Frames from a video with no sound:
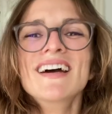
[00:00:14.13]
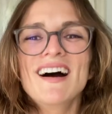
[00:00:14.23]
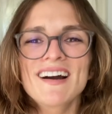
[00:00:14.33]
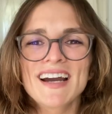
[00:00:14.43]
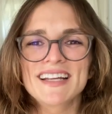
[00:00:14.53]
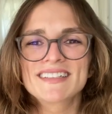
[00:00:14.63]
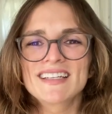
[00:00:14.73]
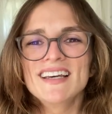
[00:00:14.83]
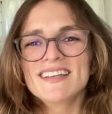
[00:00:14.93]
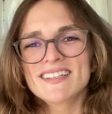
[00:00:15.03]
All right,
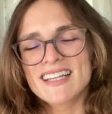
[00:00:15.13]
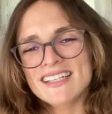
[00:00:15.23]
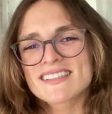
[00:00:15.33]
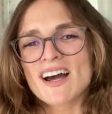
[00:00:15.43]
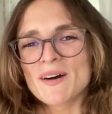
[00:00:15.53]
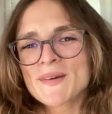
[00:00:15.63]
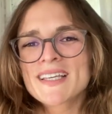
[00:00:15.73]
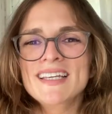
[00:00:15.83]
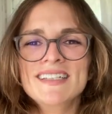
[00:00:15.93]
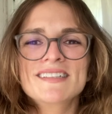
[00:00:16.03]
today's
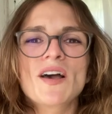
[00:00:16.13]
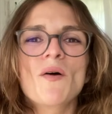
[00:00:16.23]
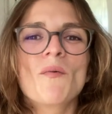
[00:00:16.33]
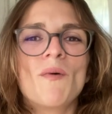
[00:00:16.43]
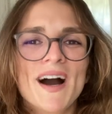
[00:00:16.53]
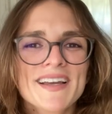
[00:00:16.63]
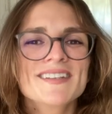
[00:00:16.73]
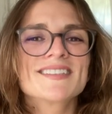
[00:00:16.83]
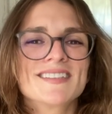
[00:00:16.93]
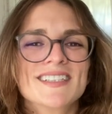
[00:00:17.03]
topic is why
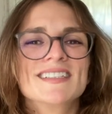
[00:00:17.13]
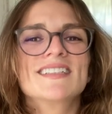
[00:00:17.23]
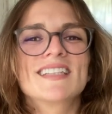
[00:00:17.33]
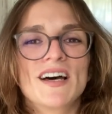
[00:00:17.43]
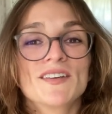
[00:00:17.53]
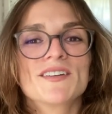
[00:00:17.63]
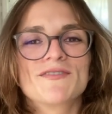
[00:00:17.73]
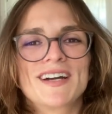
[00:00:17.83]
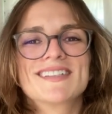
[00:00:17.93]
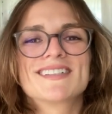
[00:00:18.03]
you should tell your
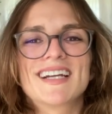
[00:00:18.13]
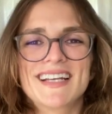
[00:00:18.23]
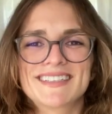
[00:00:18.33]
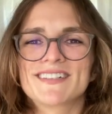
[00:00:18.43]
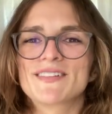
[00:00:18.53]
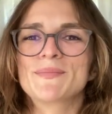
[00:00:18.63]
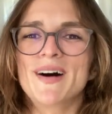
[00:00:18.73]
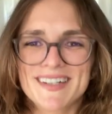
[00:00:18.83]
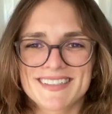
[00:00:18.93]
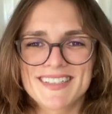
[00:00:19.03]
friends you're H I V
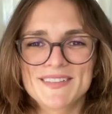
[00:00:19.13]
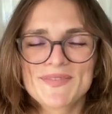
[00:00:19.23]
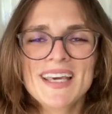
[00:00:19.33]
positive.